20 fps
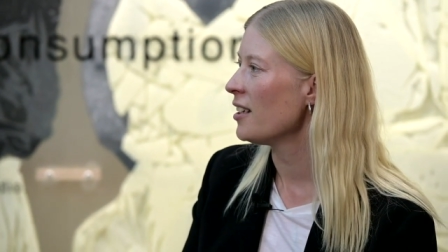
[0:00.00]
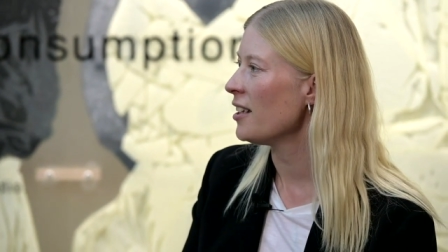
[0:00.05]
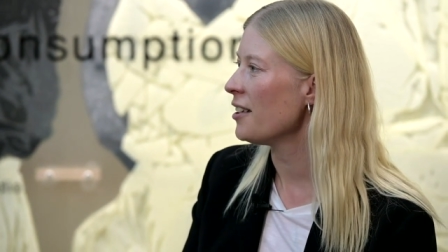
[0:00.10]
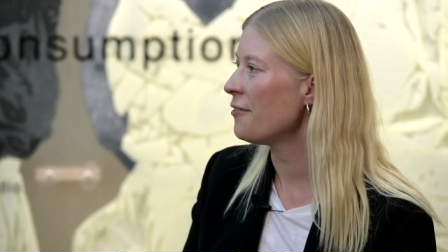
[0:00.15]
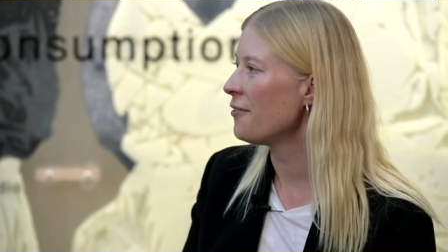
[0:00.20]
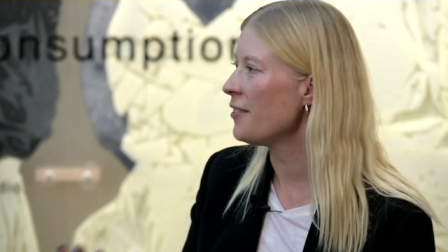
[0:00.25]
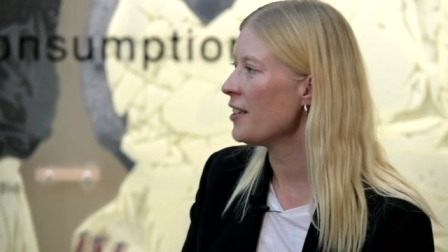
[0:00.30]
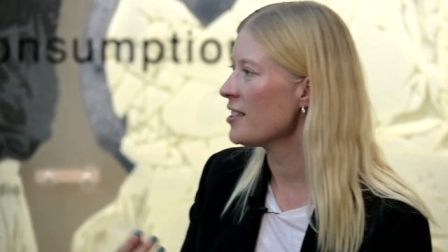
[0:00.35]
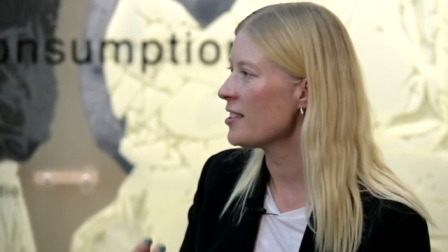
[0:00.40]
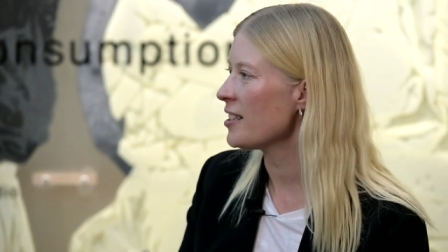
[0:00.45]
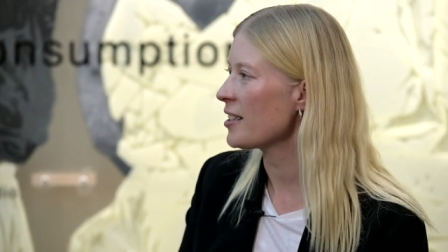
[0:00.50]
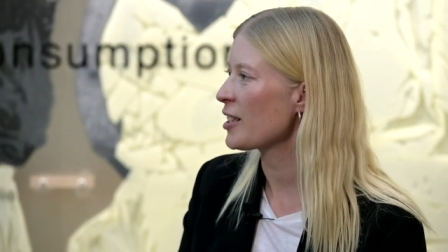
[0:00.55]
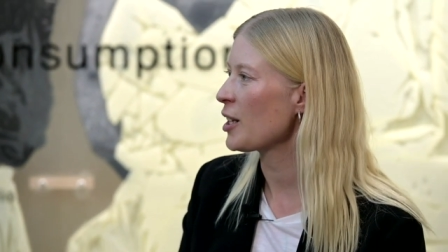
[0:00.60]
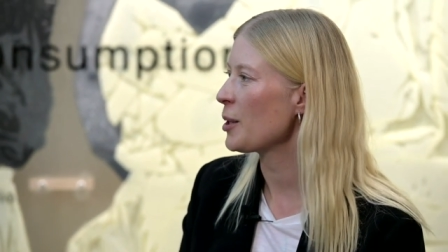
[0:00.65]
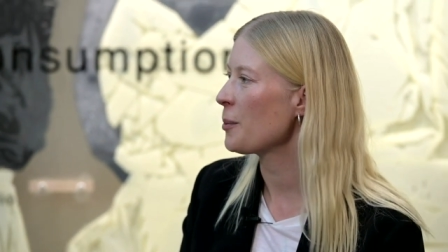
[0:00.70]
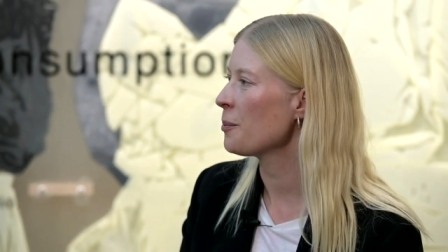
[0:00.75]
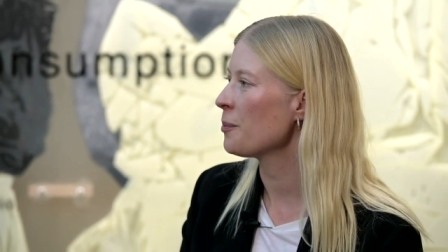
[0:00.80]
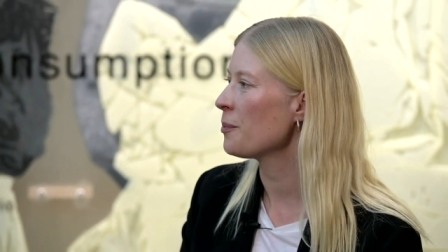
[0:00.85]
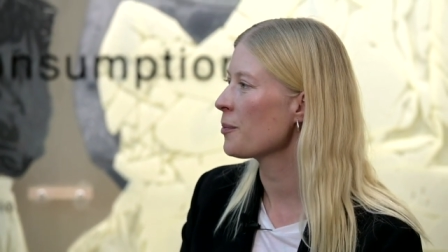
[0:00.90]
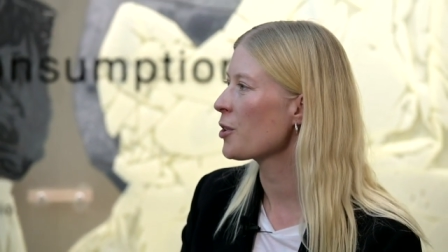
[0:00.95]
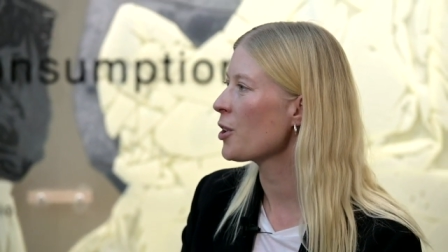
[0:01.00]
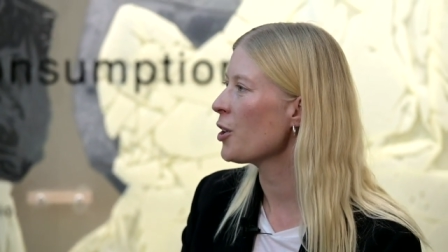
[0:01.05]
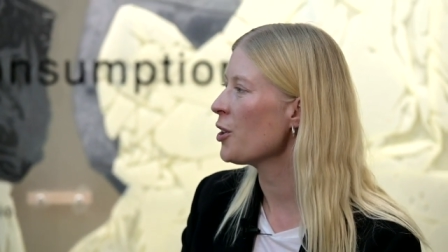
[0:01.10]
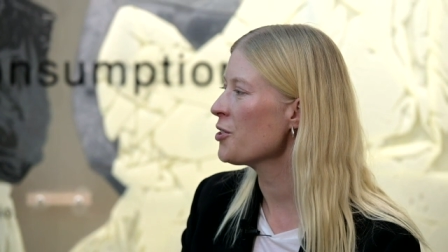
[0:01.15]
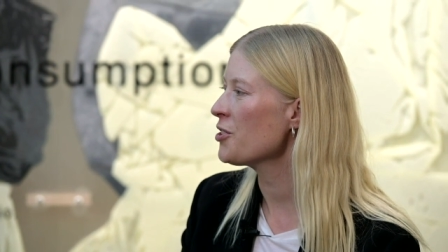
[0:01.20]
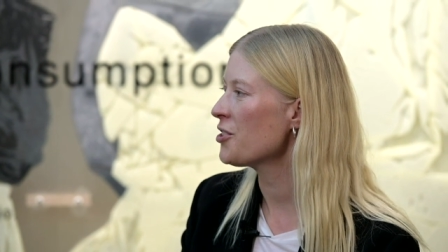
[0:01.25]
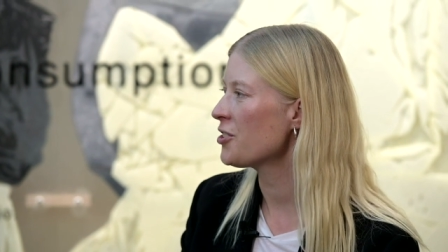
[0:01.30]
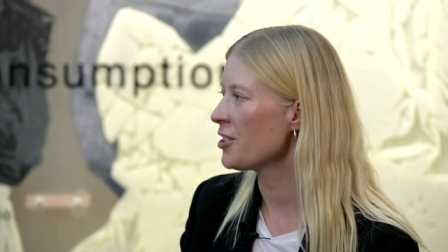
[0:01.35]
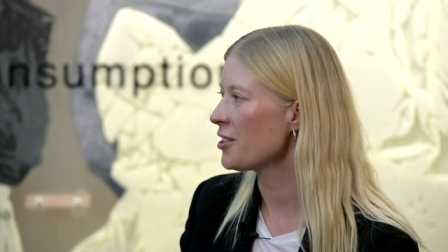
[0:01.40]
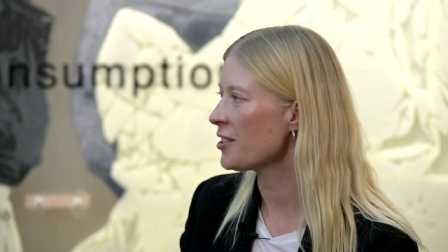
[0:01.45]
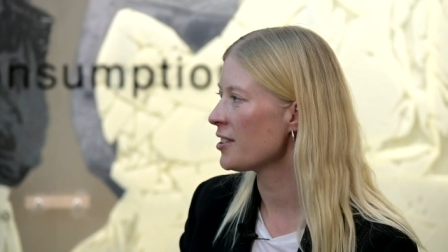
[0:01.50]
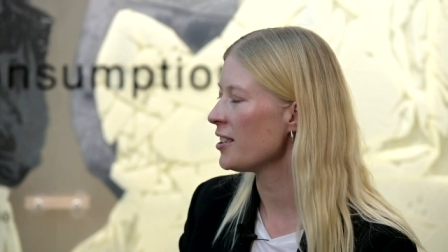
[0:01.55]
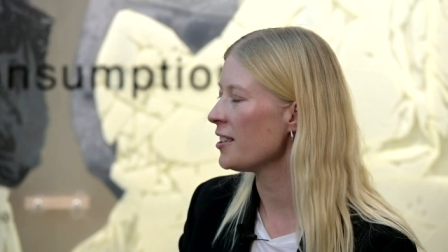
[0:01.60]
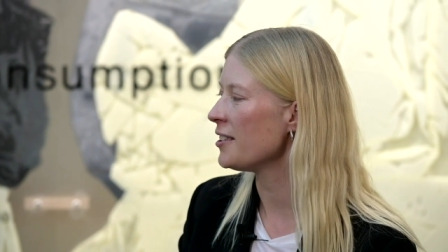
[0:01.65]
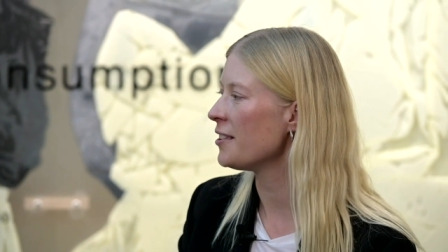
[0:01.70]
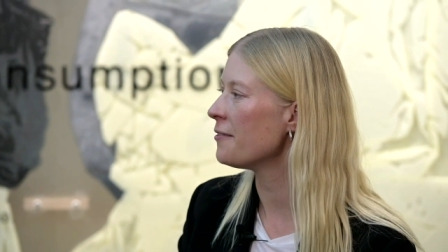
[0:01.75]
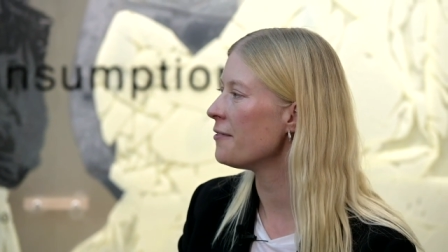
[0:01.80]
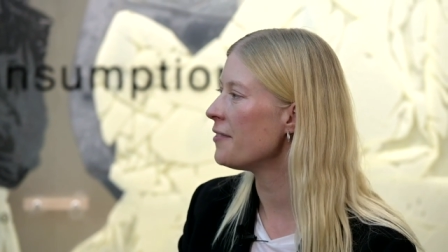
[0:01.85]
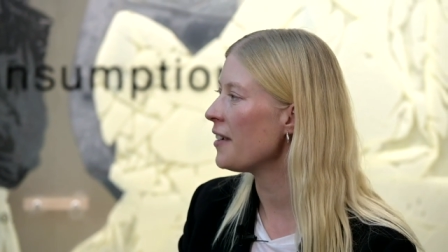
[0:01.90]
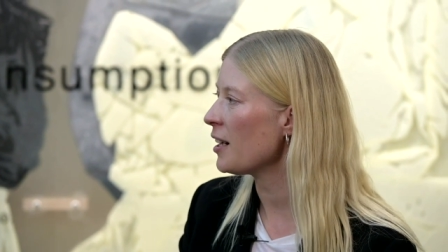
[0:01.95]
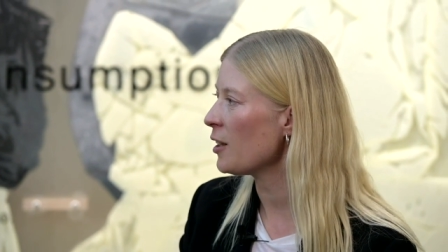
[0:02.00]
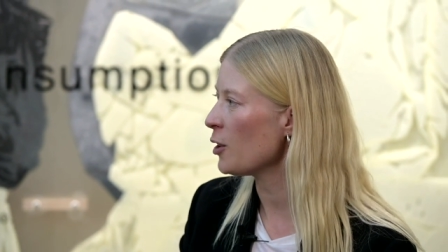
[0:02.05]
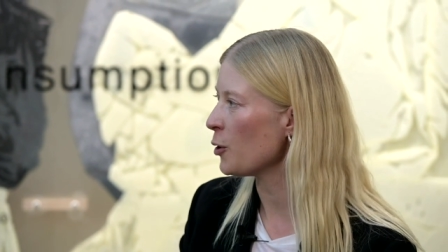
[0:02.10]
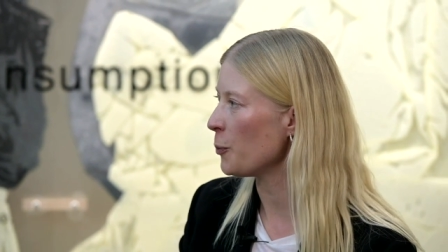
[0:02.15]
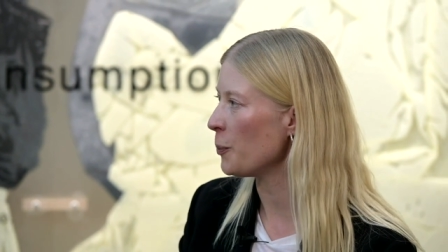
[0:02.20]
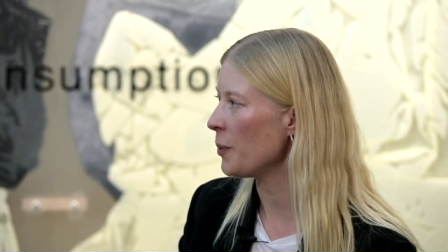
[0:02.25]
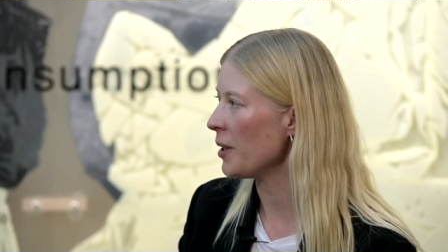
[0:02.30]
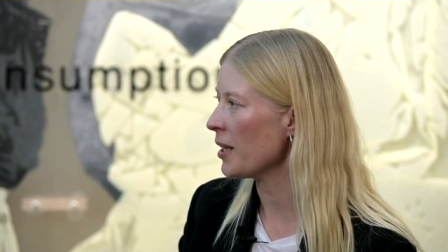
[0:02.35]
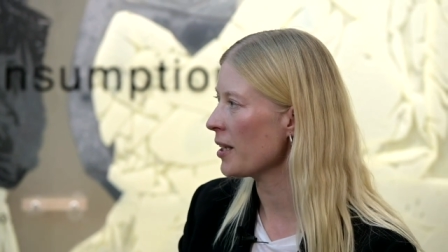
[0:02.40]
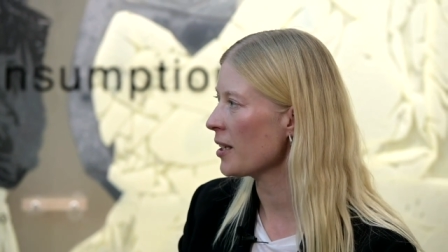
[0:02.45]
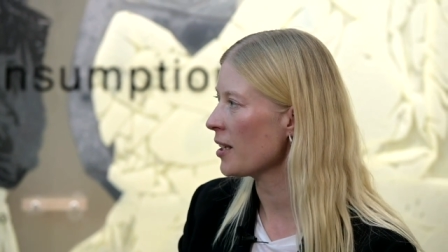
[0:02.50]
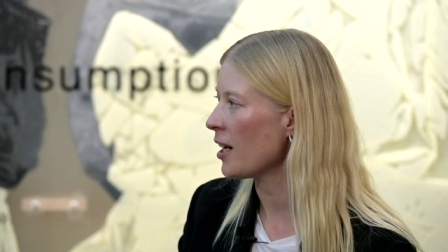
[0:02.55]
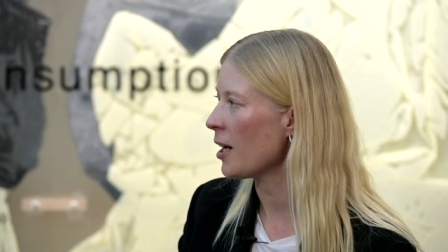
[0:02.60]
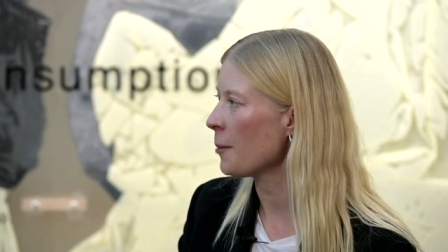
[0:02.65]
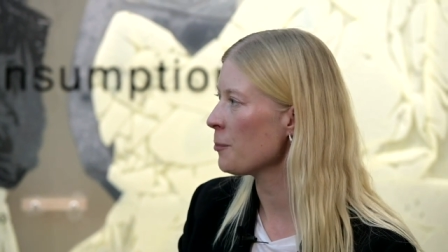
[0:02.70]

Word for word: it feels like I'm constantly developing.